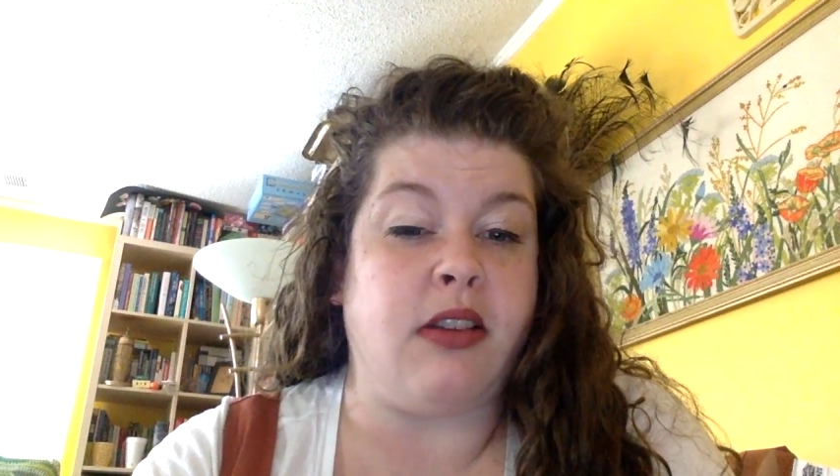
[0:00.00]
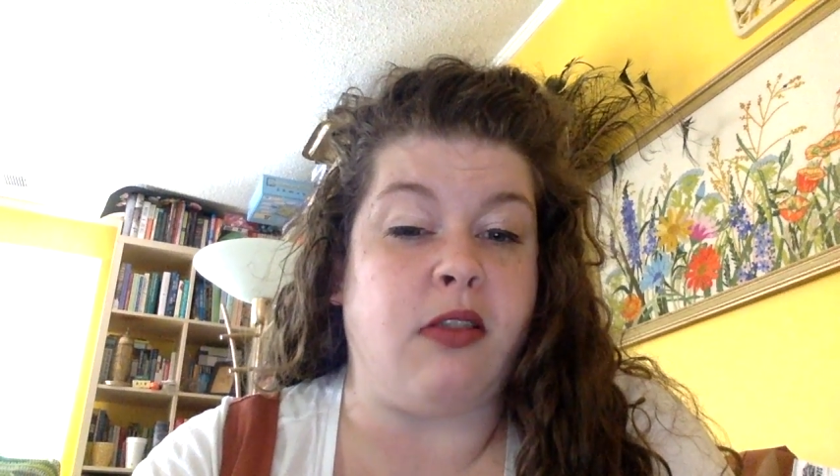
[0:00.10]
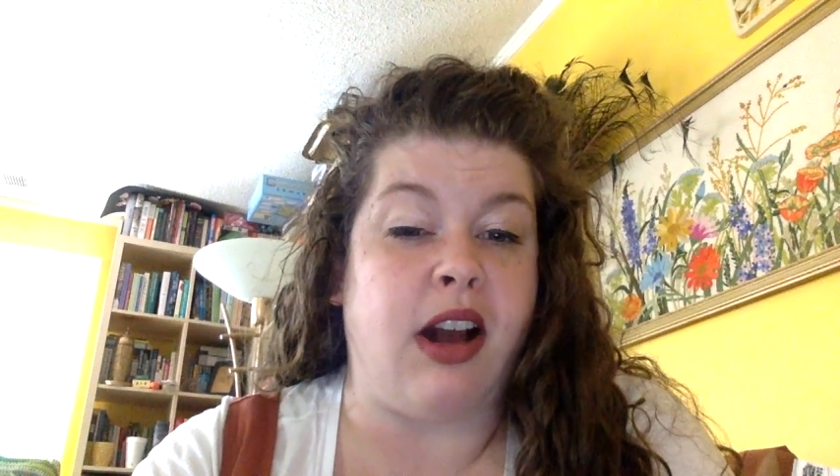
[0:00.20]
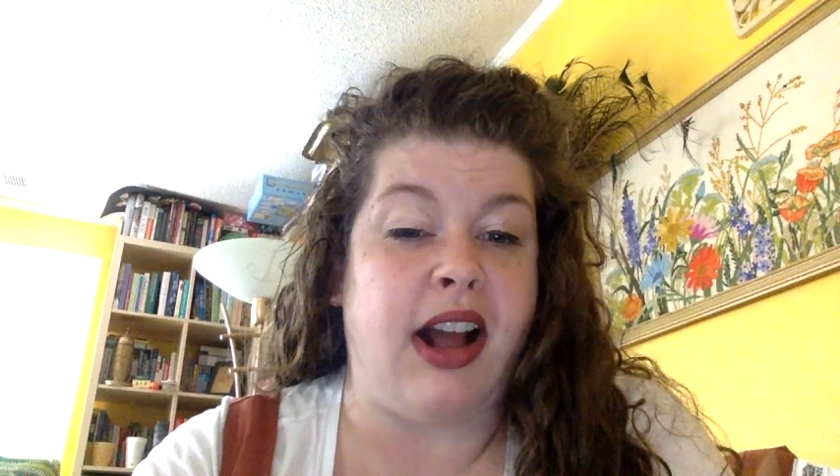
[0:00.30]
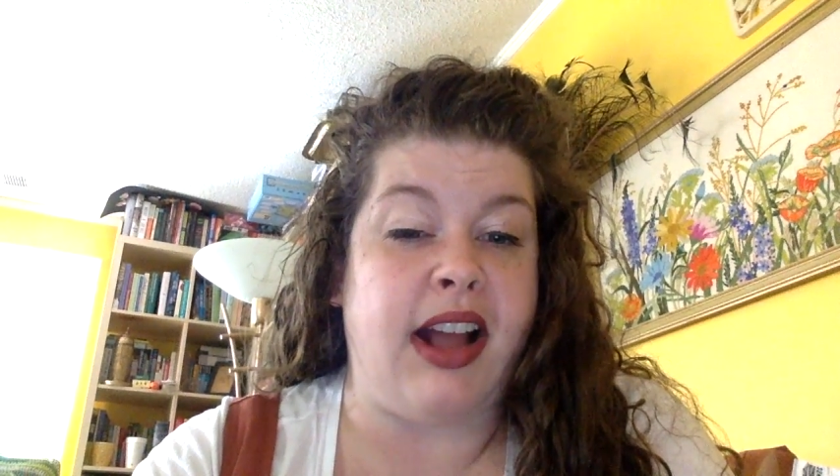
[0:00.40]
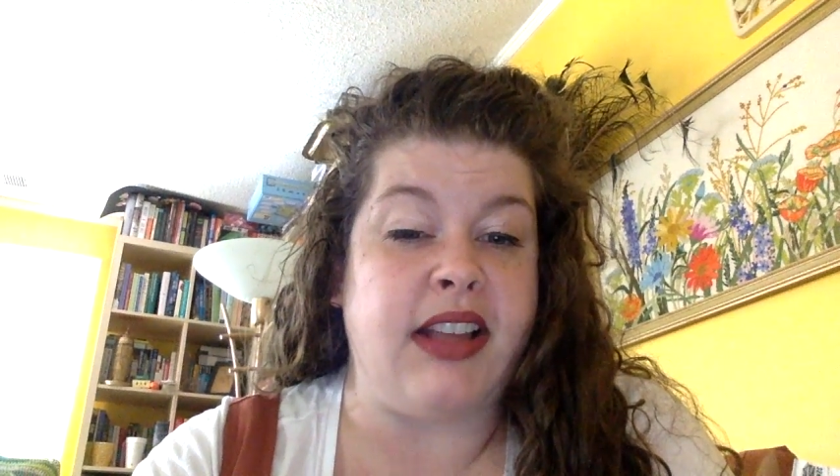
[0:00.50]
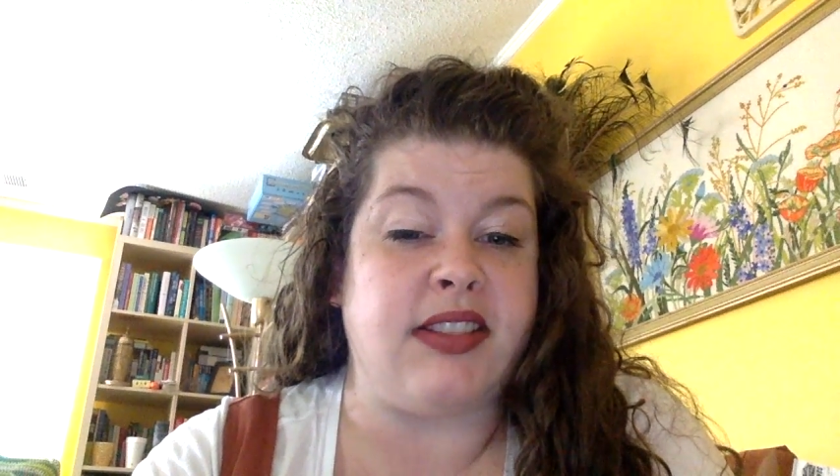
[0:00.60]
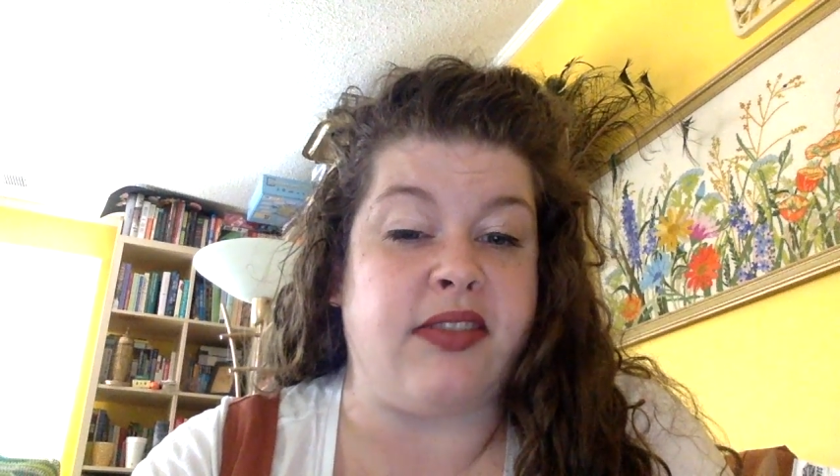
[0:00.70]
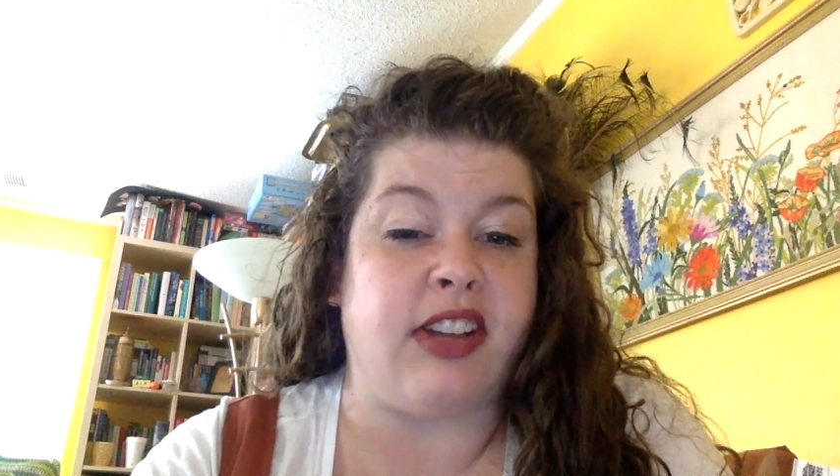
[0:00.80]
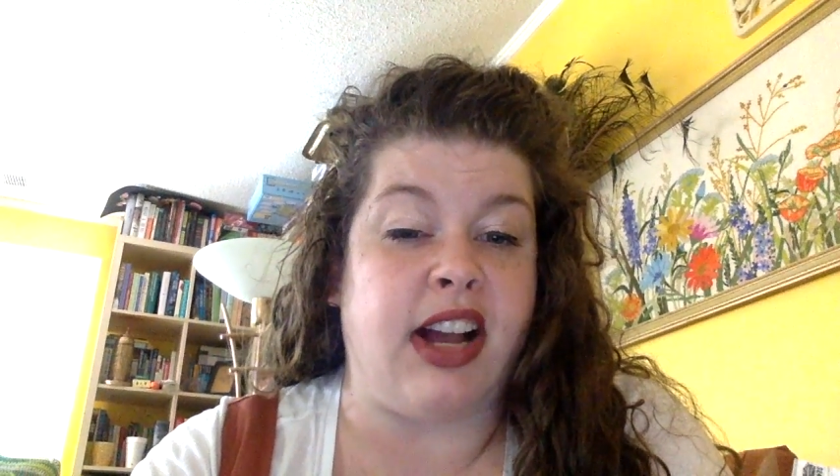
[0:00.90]

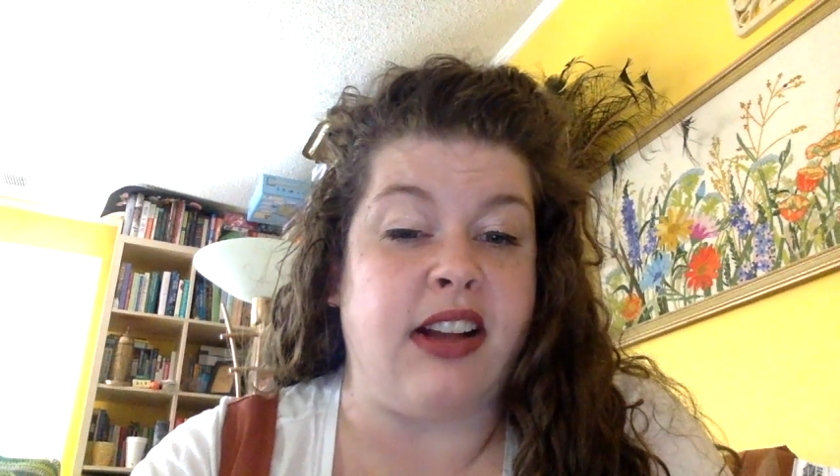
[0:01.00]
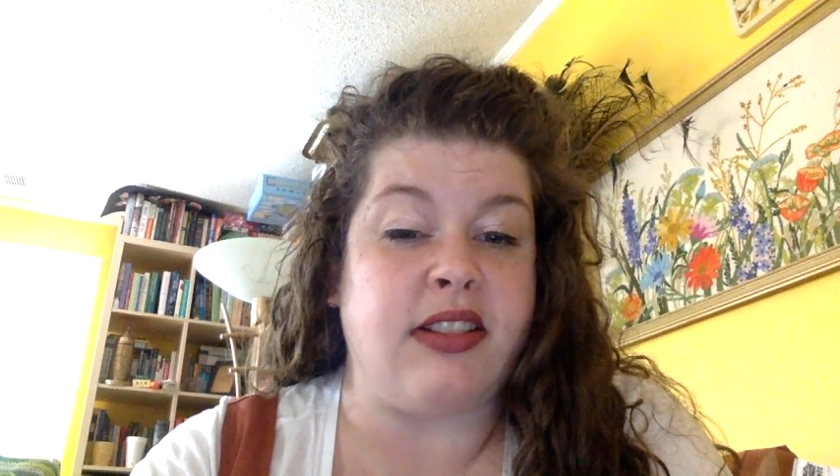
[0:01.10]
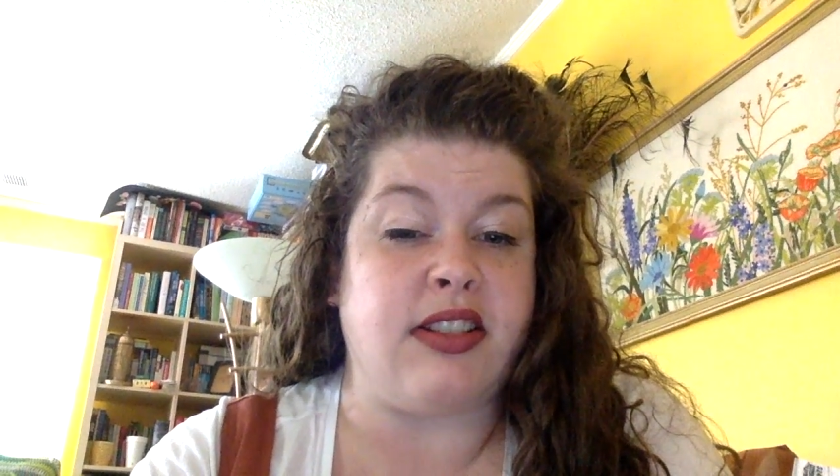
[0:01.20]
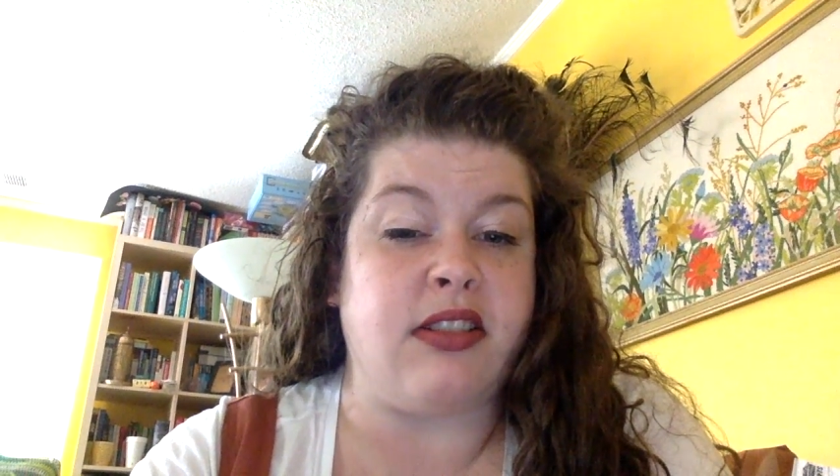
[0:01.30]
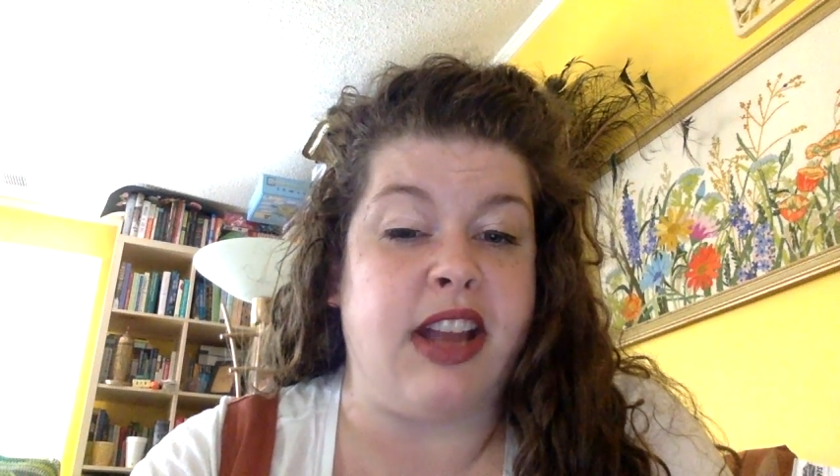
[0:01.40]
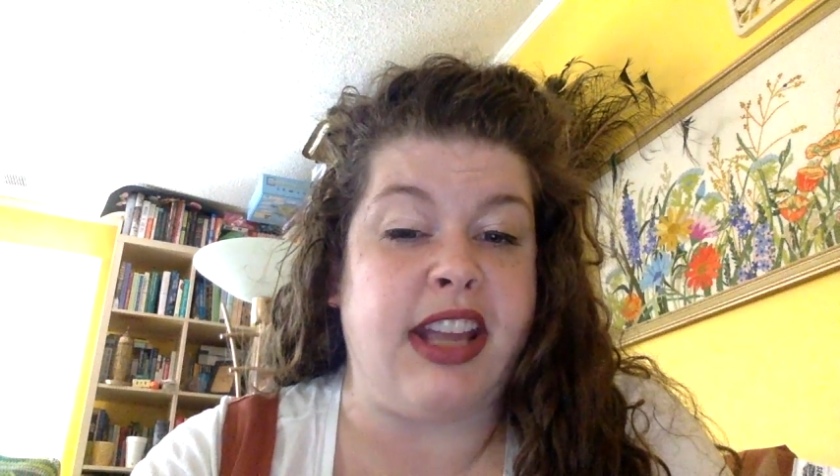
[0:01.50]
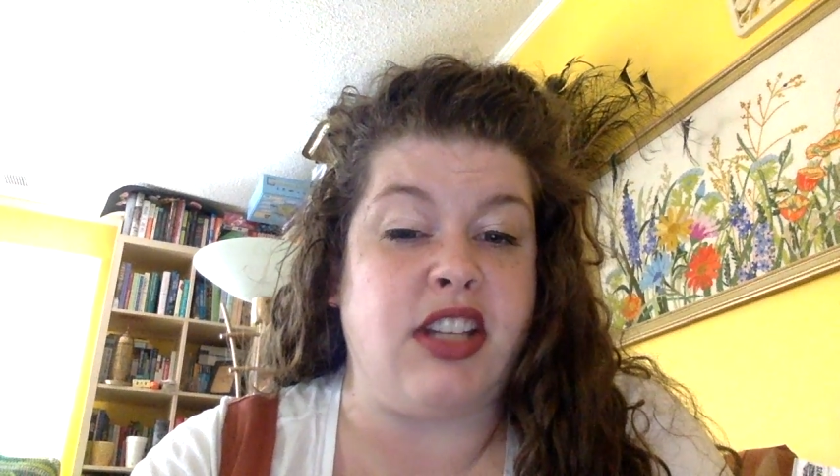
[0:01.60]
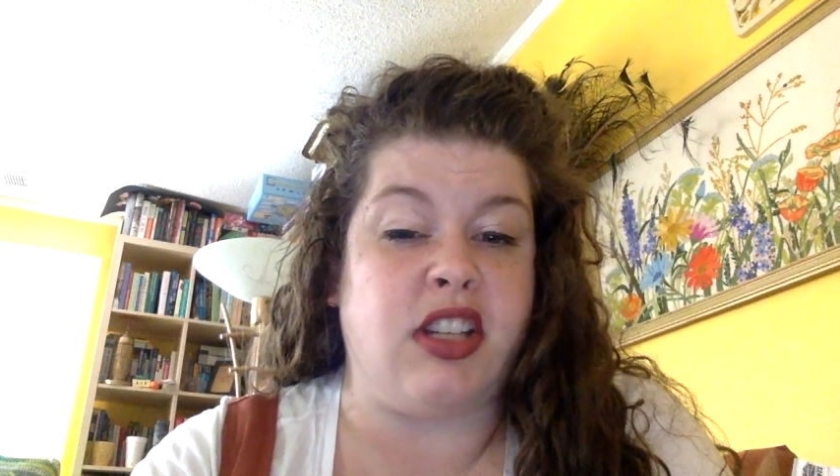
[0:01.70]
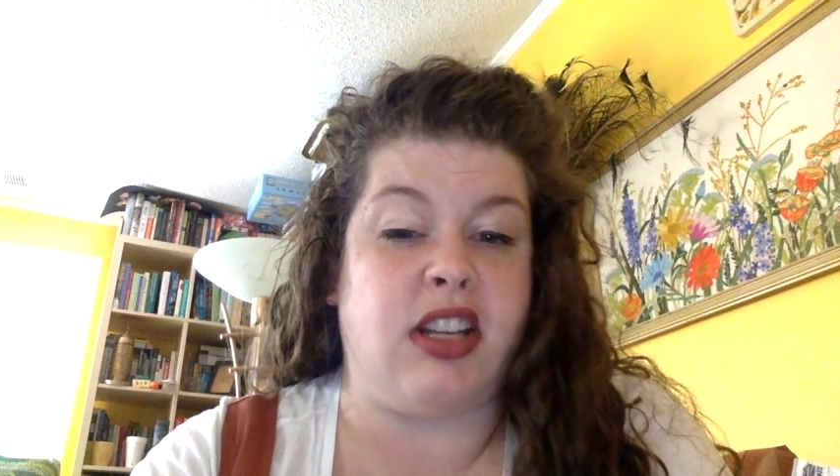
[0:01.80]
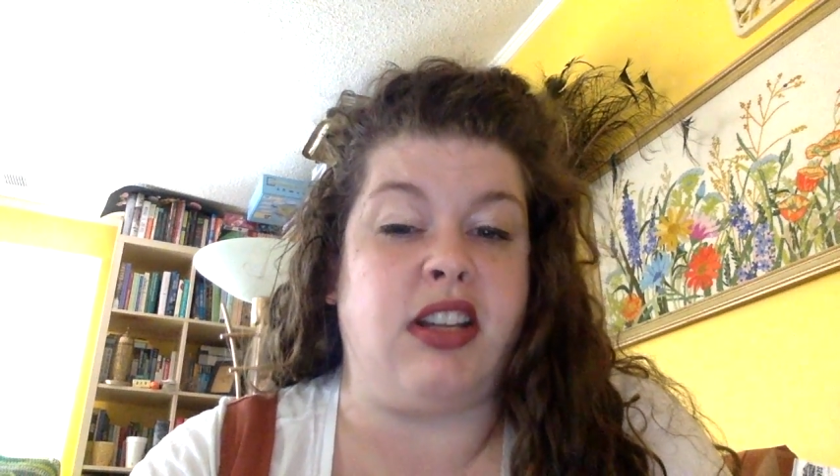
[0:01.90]
cries of
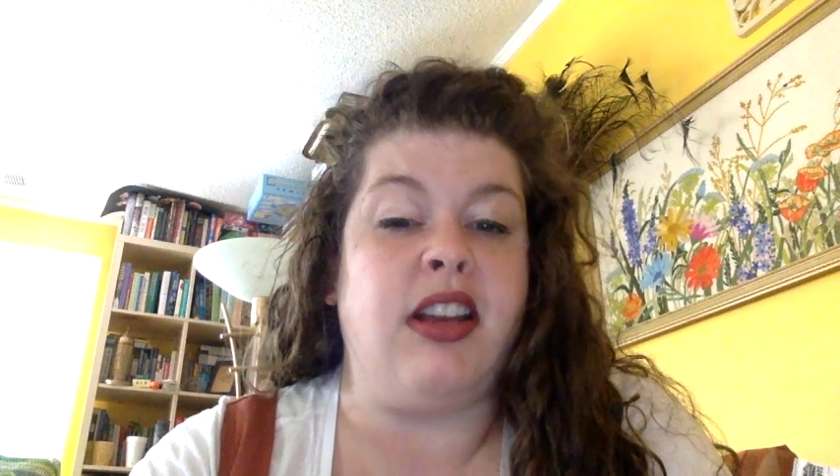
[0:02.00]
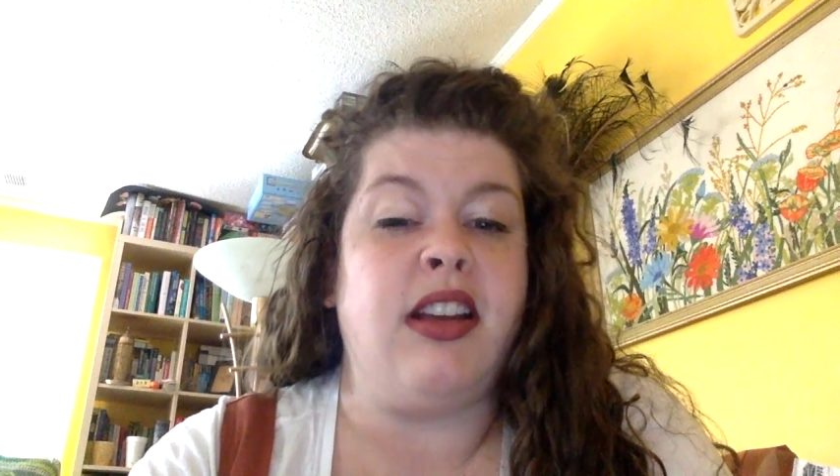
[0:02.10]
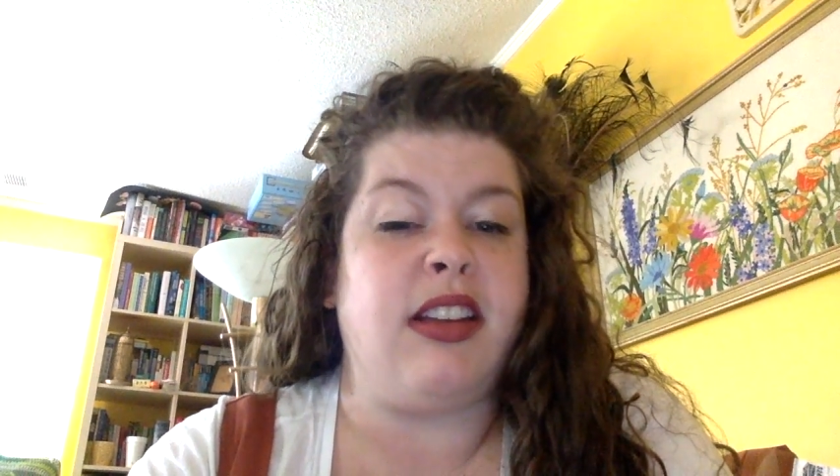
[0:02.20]
consternation